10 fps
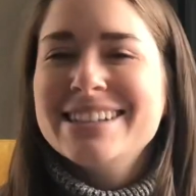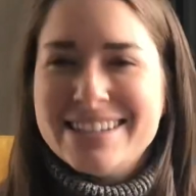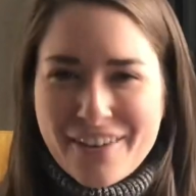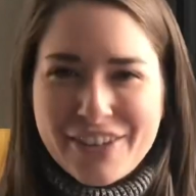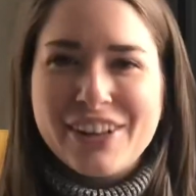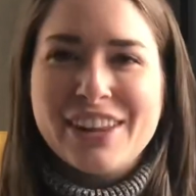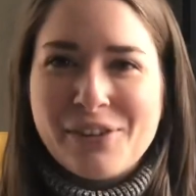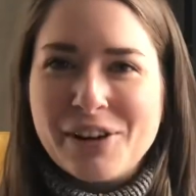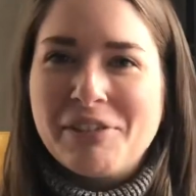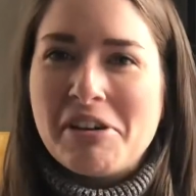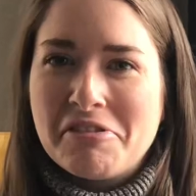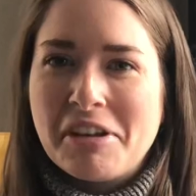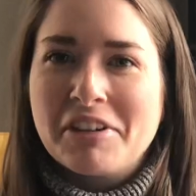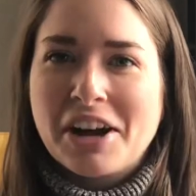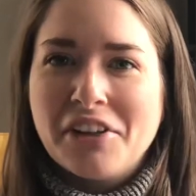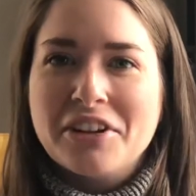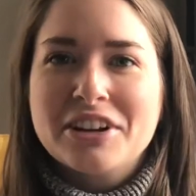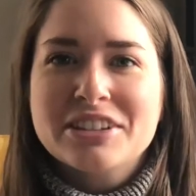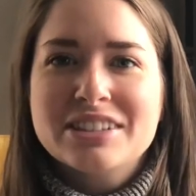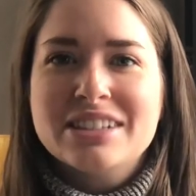definitely one of my favorite
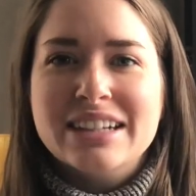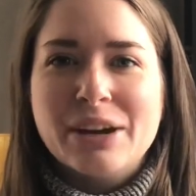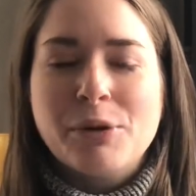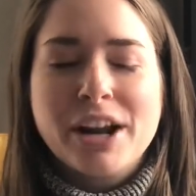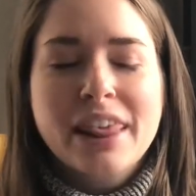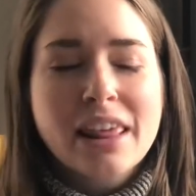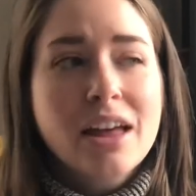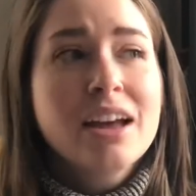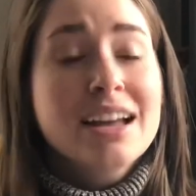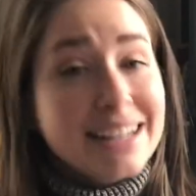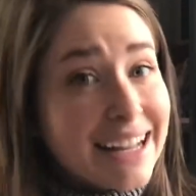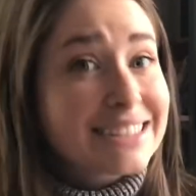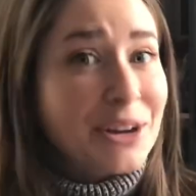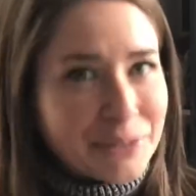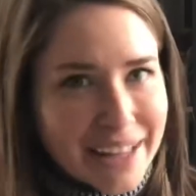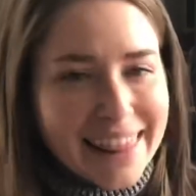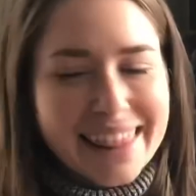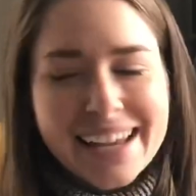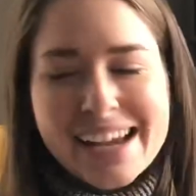colors to knit with.